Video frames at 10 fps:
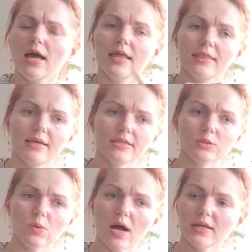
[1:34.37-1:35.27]
And
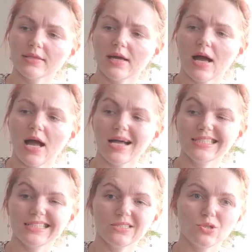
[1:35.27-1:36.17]
this one, I
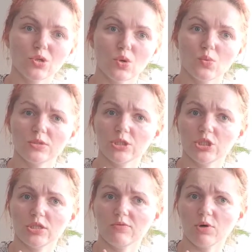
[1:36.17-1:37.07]
still don't know
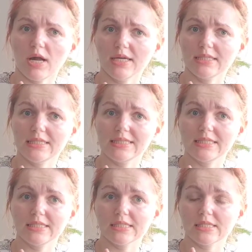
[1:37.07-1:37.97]
which variety it
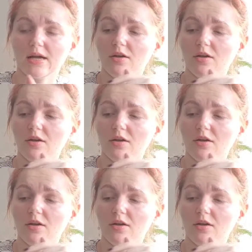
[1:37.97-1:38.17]
is.